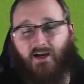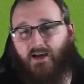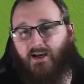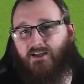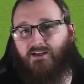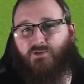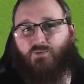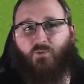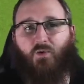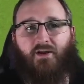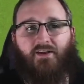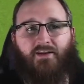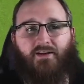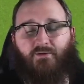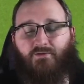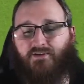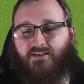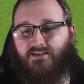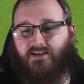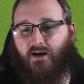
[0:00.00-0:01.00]
It's 1
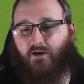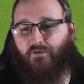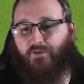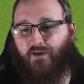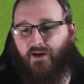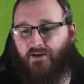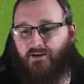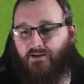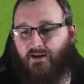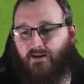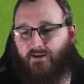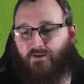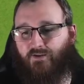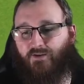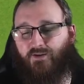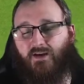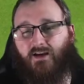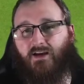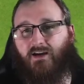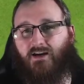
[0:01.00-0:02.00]
0 to Southend, and I
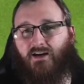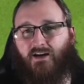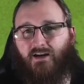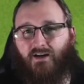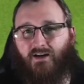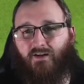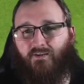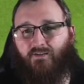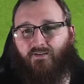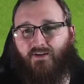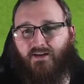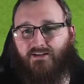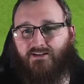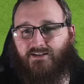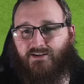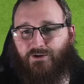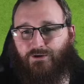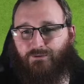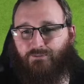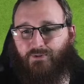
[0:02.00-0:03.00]
think this
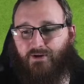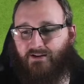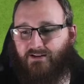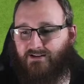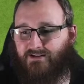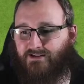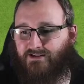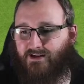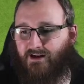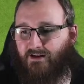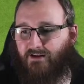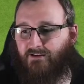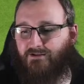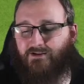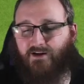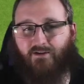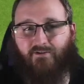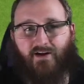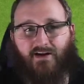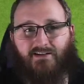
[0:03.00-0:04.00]
could be the start
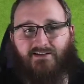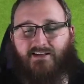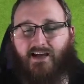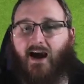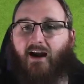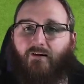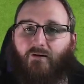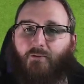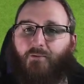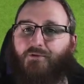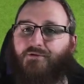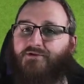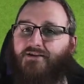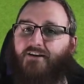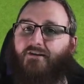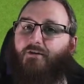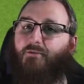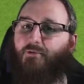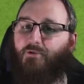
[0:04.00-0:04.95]
of a terrible, terrible